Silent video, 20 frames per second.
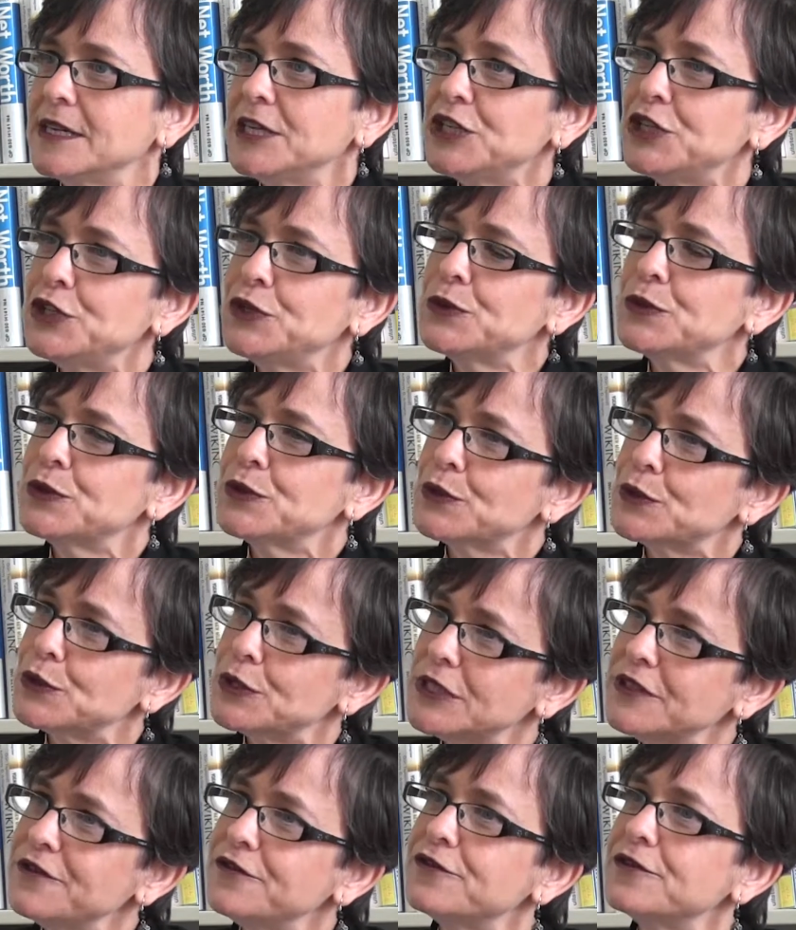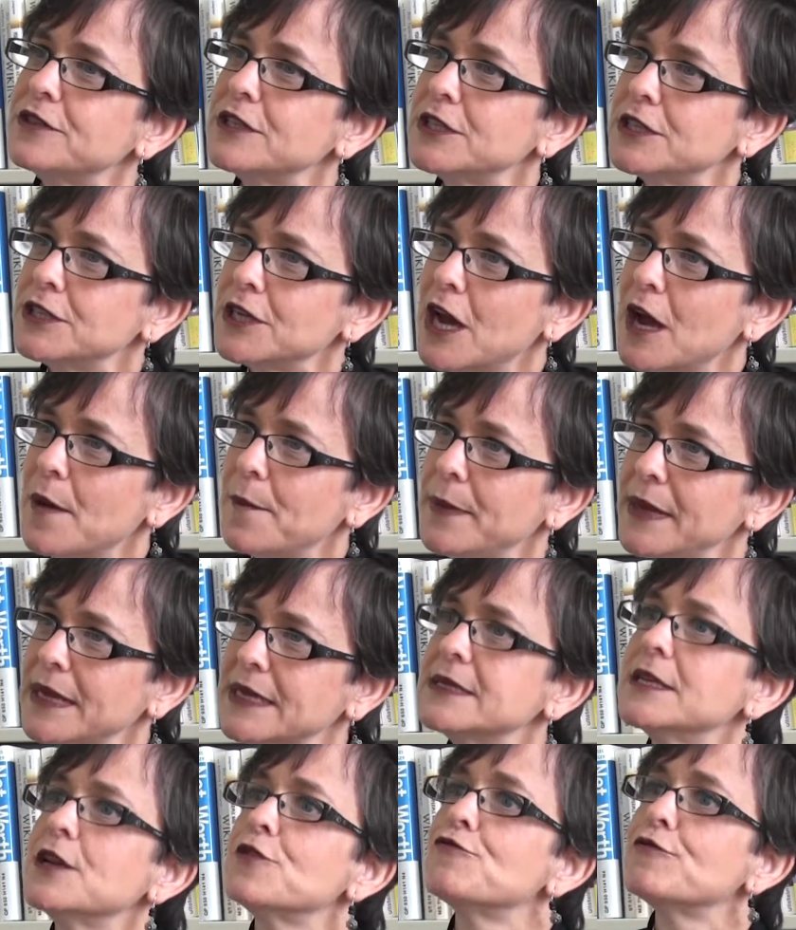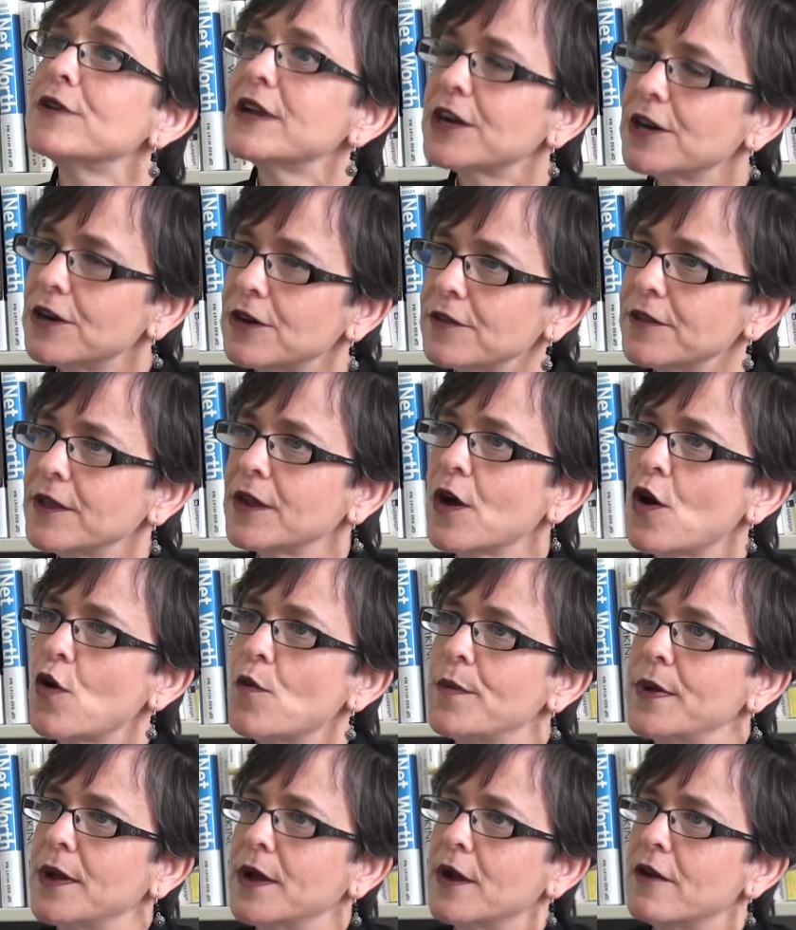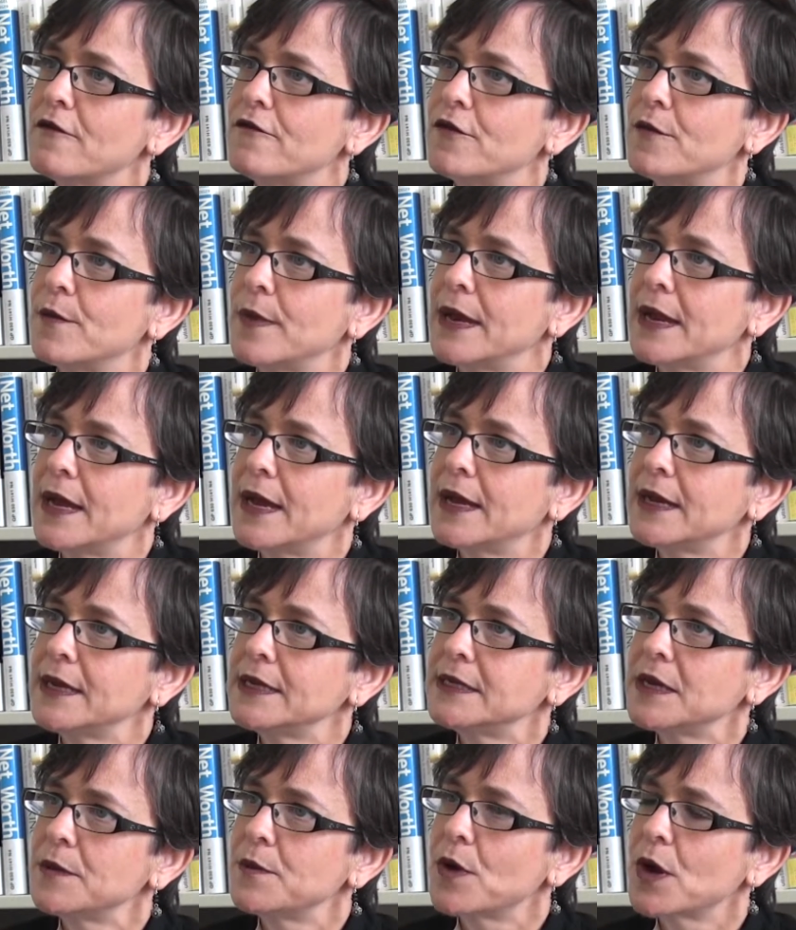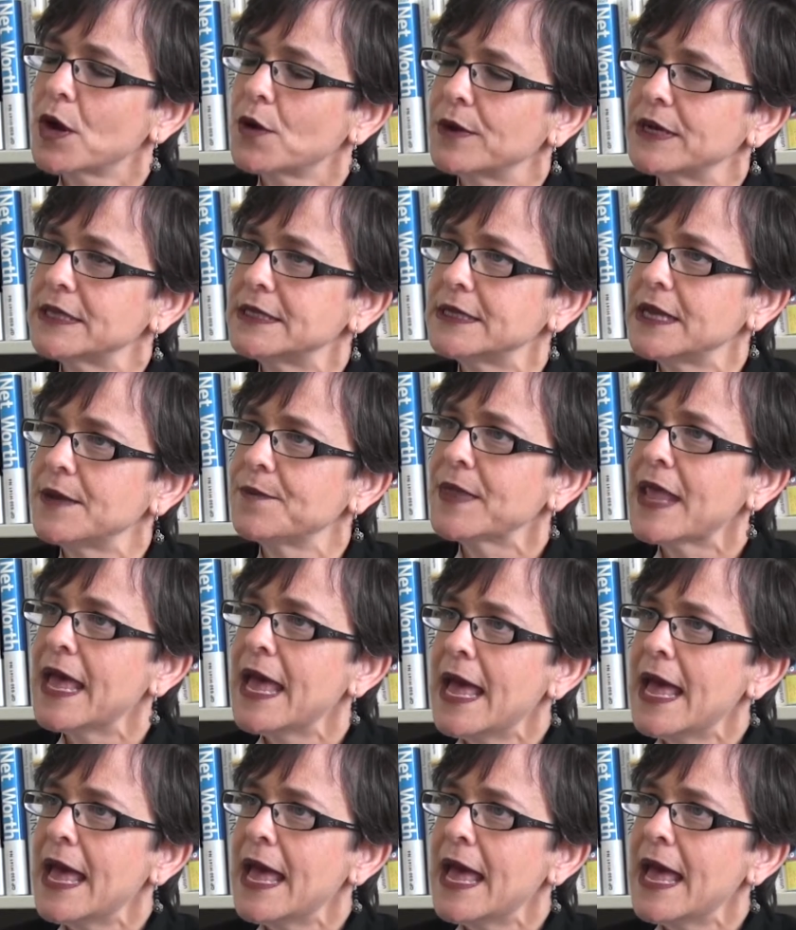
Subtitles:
issues or different topics regarding open government and e-democracy.